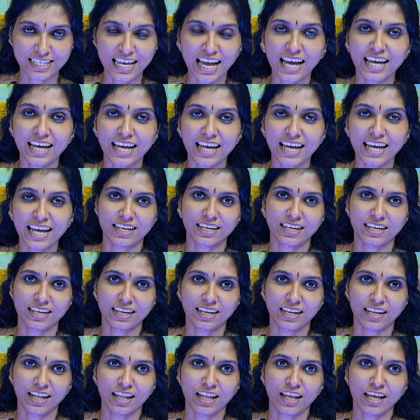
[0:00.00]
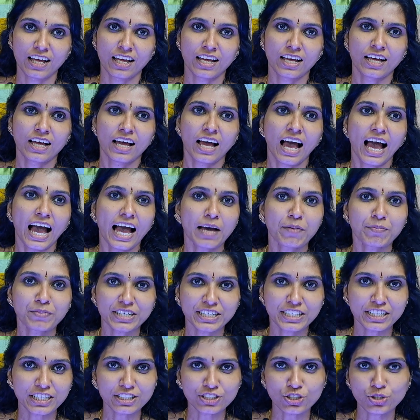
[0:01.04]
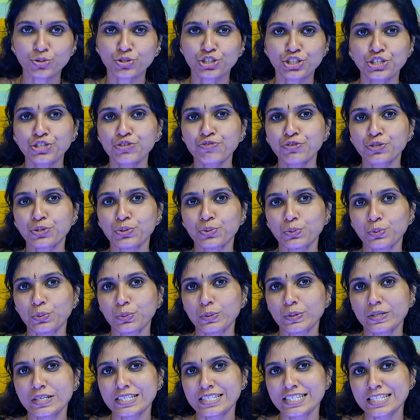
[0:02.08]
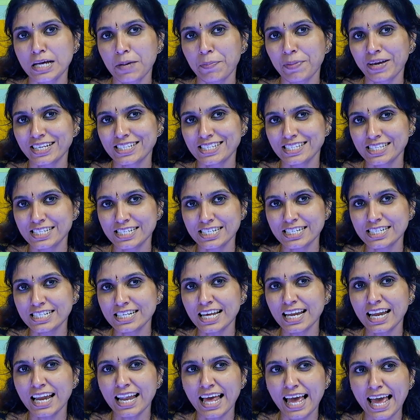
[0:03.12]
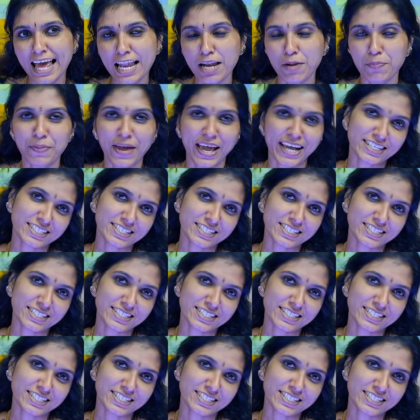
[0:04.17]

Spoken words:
channel. I am ready to give you some external help,